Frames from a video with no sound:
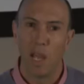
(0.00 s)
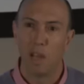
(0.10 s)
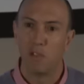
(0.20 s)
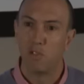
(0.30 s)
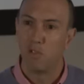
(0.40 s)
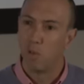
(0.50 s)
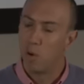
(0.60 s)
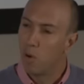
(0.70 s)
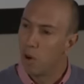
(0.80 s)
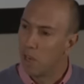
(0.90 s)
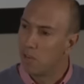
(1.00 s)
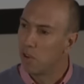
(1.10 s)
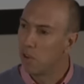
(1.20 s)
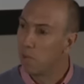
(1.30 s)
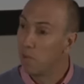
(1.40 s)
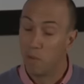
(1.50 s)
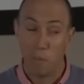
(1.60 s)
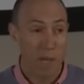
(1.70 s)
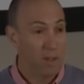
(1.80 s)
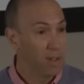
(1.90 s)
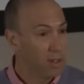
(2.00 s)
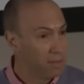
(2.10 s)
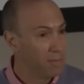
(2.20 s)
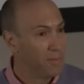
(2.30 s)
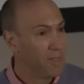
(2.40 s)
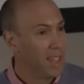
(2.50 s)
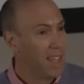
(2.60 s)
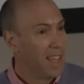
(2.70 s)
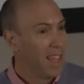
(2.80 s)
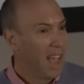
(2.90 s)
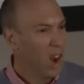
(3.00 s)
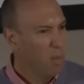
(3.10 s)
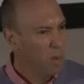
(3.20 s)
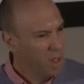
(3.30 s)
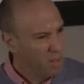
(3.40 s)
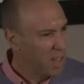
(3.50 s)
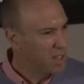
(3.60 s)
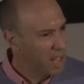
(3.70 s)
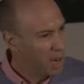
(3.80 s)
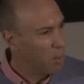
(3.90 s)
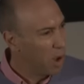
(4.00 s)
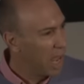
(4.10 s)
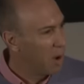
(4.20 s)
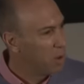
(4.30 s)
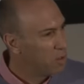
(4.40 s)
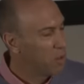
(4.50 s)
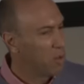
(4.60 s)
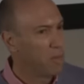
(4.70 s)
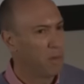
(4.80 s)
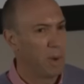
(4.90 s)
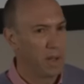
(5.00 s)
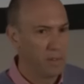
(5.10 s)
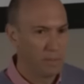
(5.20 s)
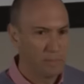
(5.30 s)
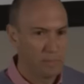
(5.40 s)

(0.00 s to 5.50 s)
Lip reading: and storage of information. And I'm really fascinated by how we store information.